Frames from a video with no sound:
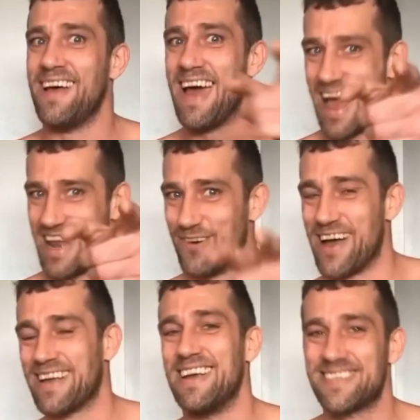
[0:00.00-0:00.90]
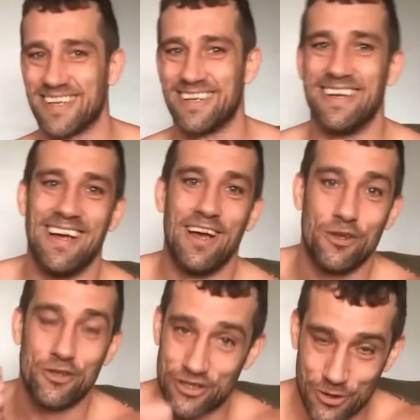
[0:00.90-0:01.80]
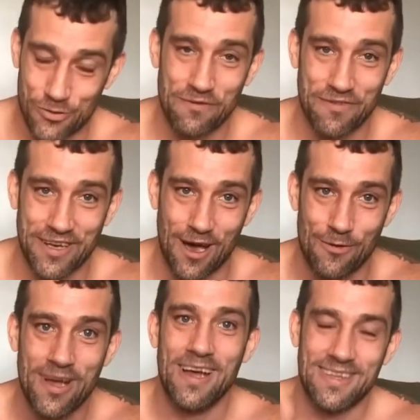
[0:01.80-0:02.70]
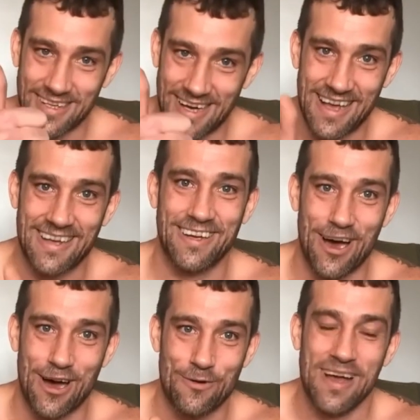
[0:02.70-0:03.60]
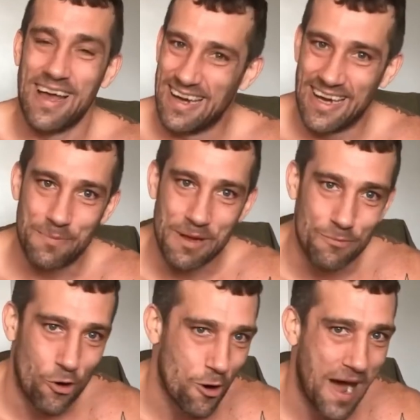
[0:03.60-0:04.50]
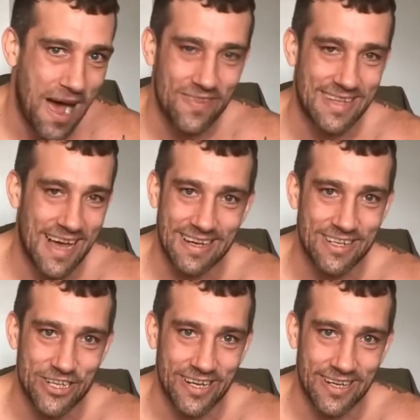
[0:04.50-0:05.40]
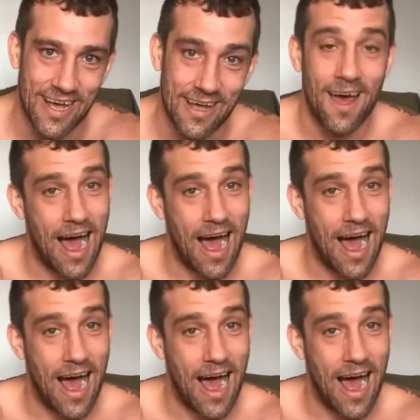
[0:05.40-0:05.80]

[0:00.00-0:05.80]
Anyway, listen, just a quick video to let you know a little bit more about the Danny G, yeah?